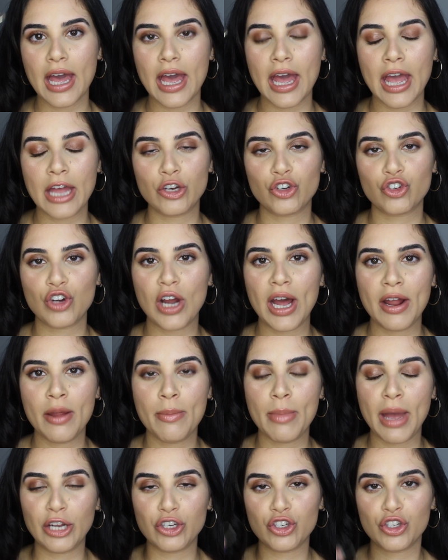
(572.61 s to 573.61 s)
and try to
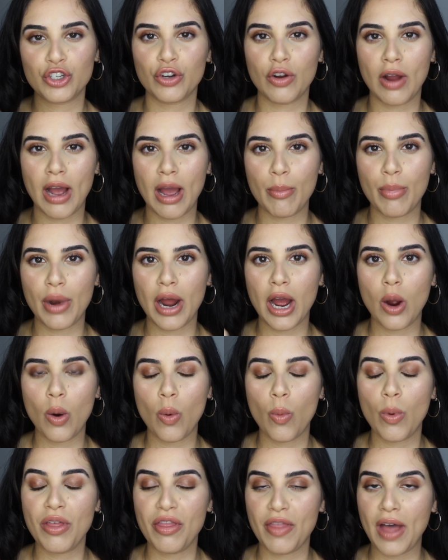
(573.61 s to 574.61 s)
imagine your eyebrow
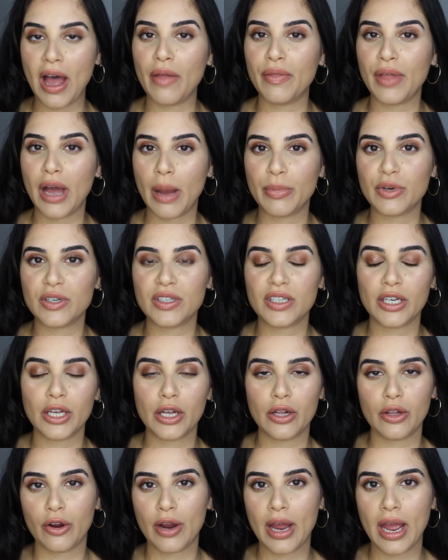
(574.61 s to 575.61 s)
without that
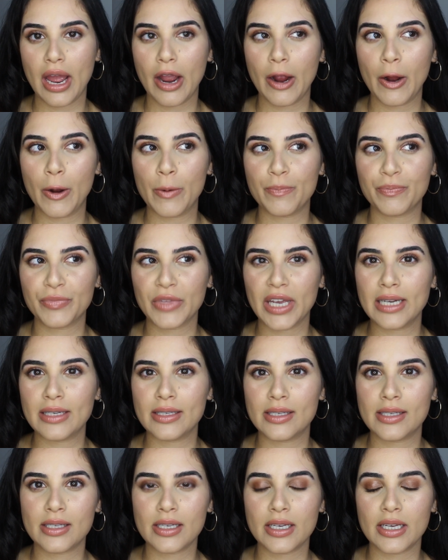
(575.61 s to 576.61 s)
particular hair
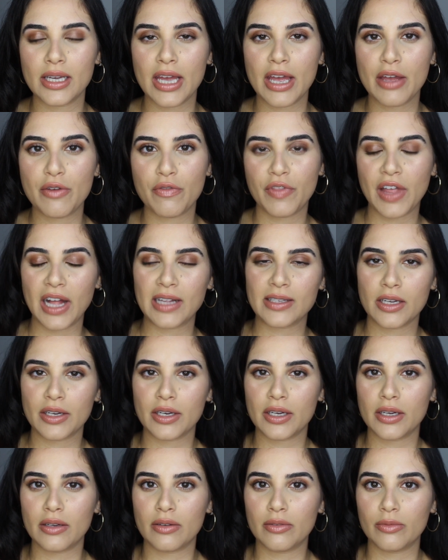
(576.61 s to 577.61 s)
and see if that's
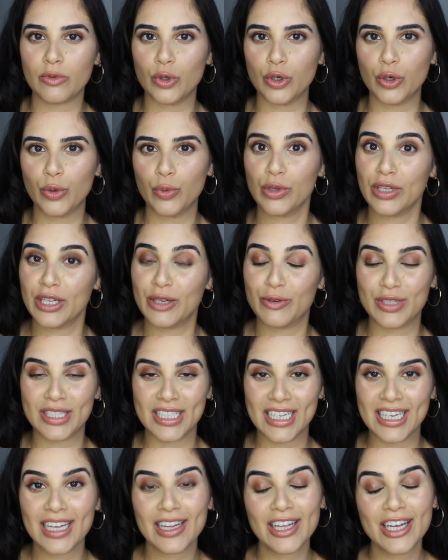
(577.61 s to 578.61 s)
gonna look really
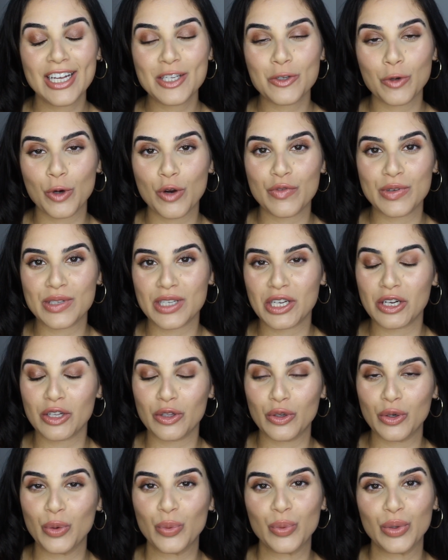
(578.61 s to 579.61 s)
ridiculous or if it's gonna
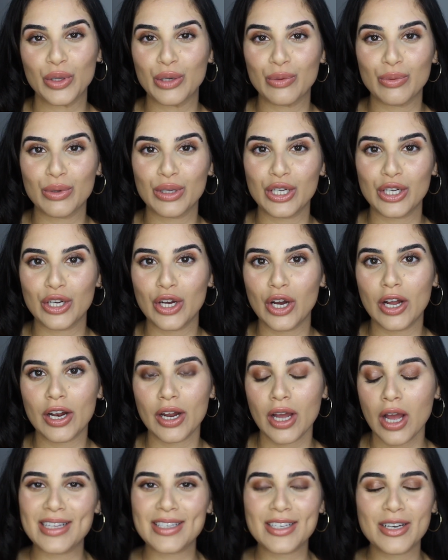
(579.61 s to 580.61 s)
look really, really good.
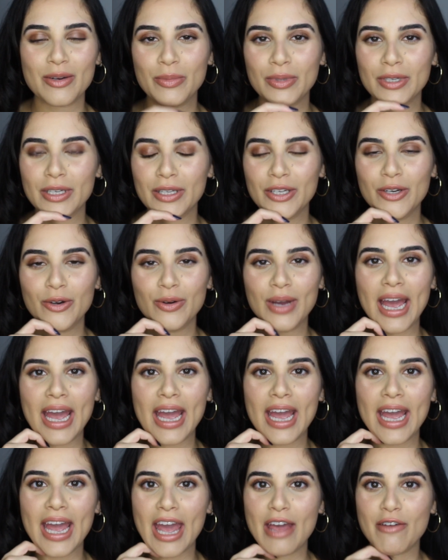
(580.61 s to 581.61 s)
It's completely
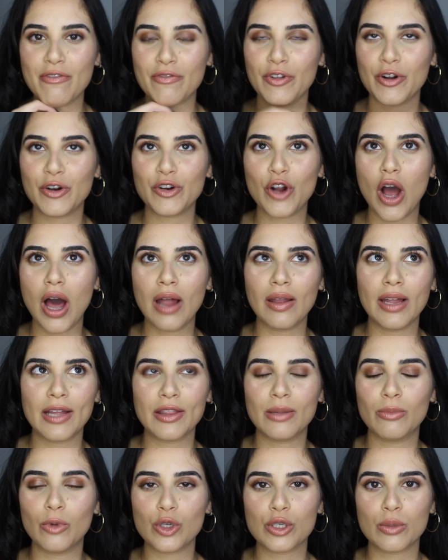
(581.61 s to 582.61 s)
okay if they're not like
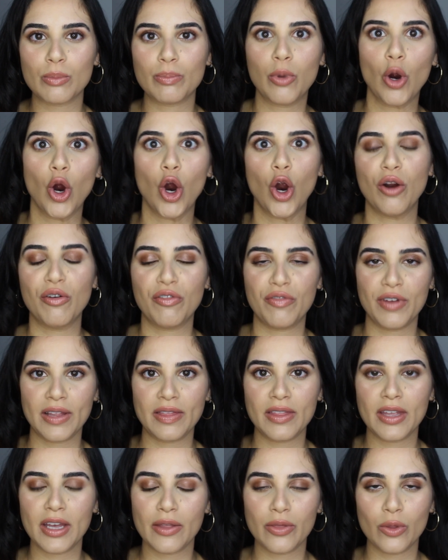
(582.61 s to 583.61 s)
the most
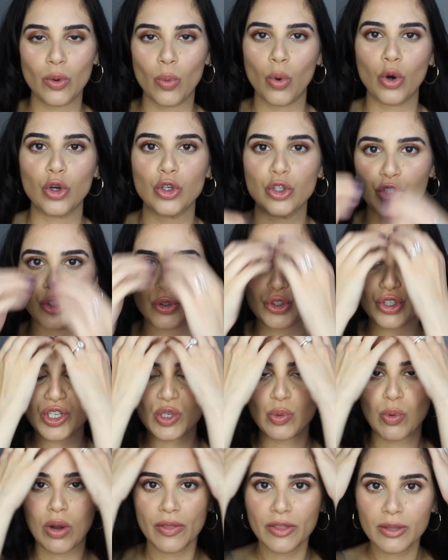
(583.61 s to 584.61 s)
perfect thing in the world. You
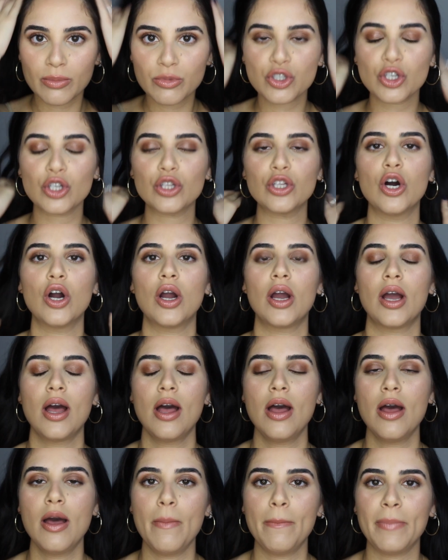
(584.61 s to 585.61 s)
just want them to look
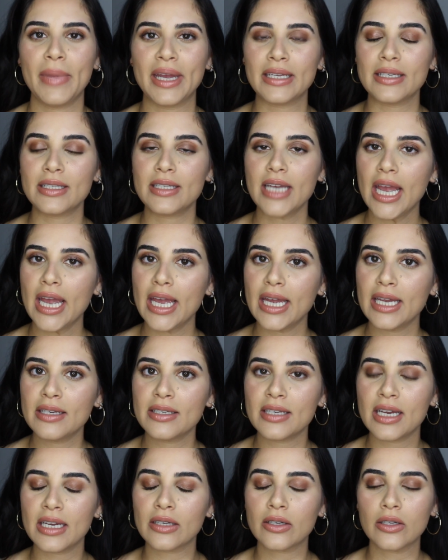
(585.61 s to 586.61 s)

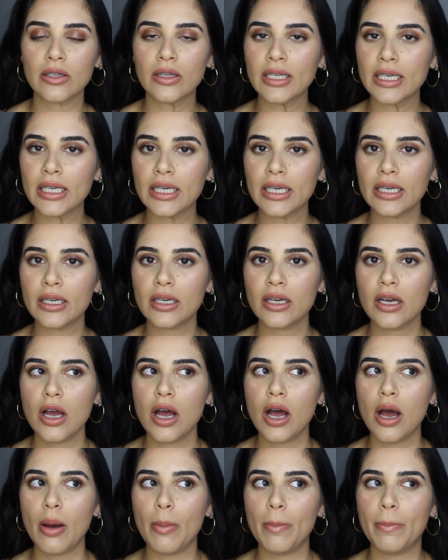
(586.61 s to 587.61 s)
maintained and clean,
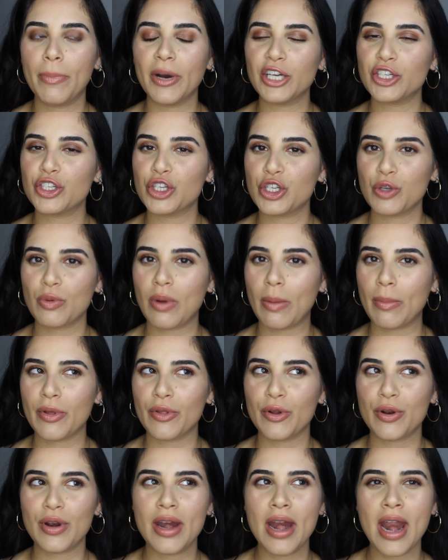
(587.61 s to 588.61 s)
but just remember
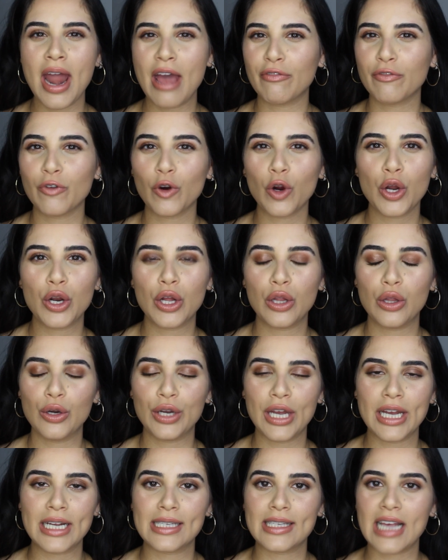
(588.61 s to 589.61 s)
they're never gonna
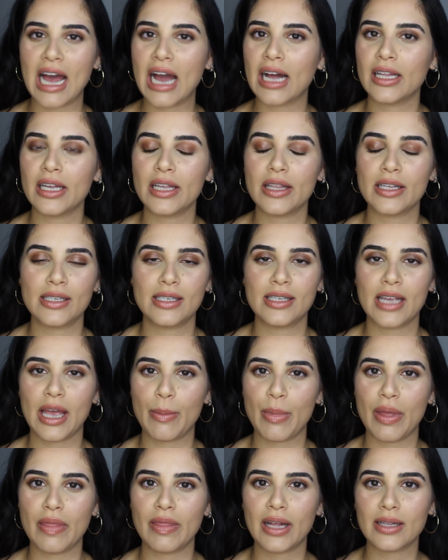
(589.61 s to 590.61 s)
look exactly the
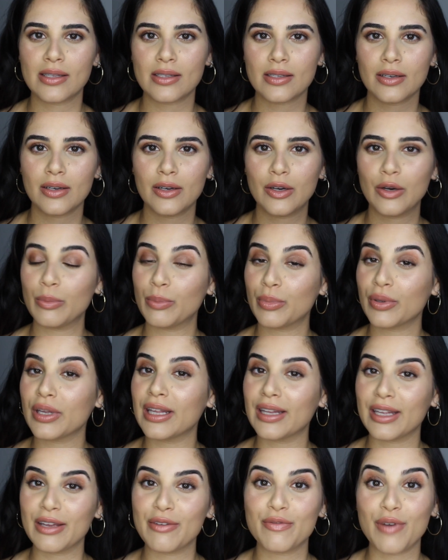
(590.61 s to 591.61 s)
same, and that's
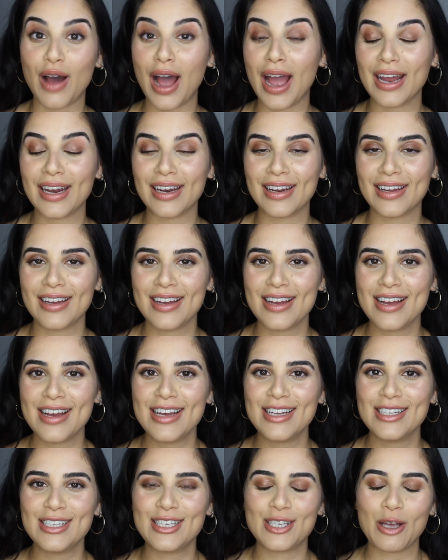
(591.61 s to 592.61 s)
completely fine.
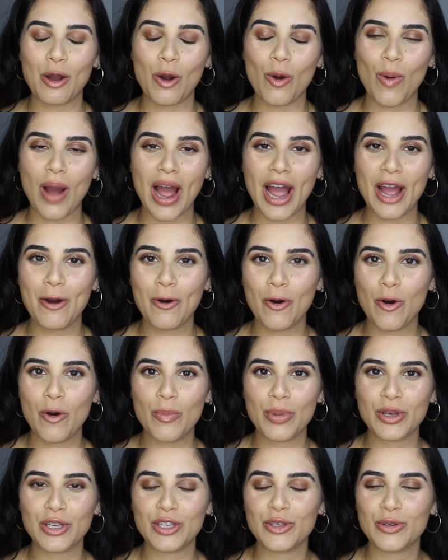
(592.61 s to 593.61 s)
So I
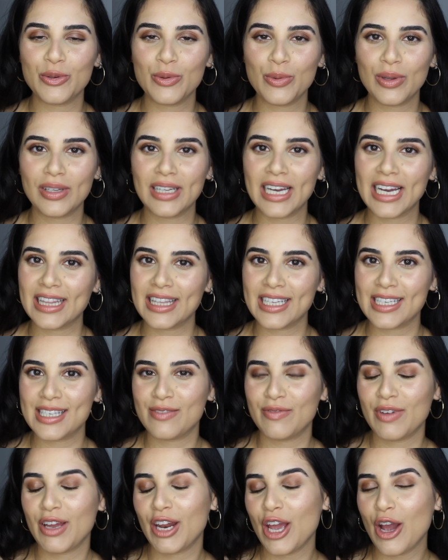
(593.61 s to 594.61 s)
hope you liked
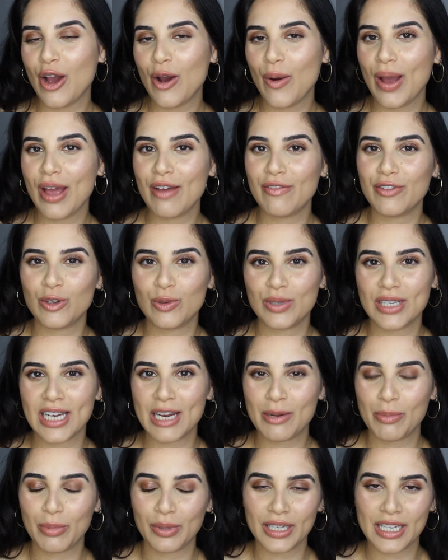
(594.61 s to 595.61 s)
this video. If you
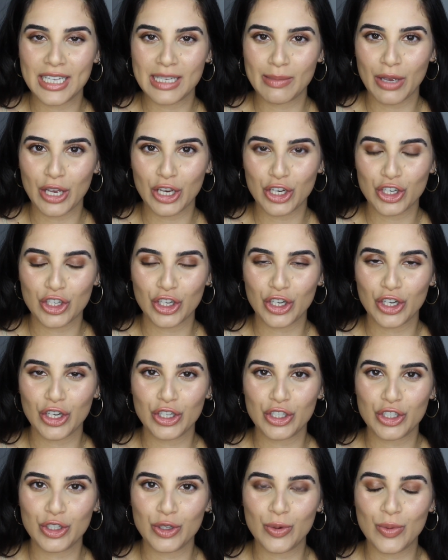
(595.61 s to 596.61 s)
did, please make
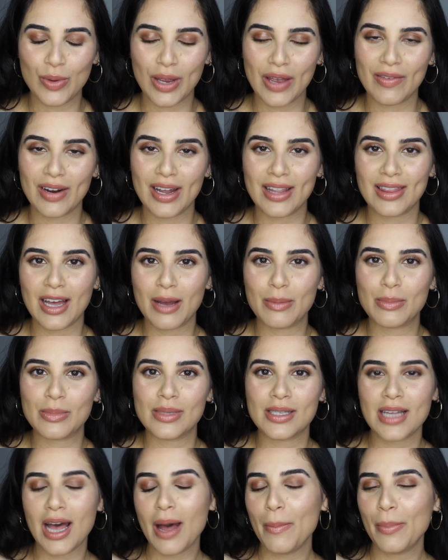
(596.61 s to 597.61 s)
sure to give it a
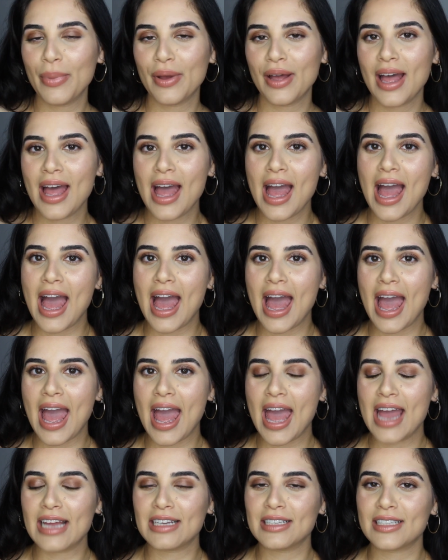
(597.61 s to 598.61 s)
thumbs up,
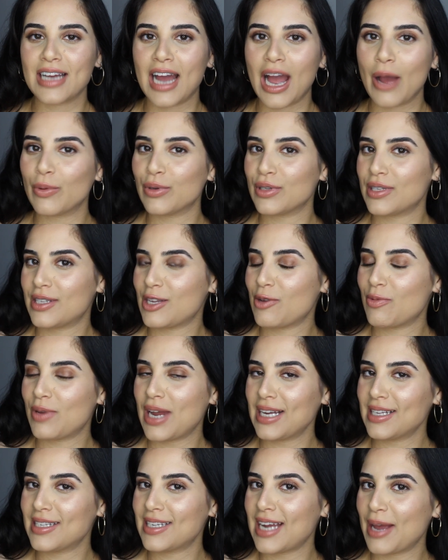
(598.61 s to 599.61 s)
and I will see you
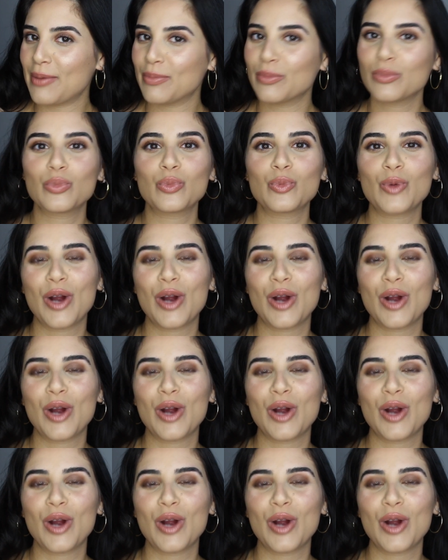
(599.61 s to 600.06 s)
next time.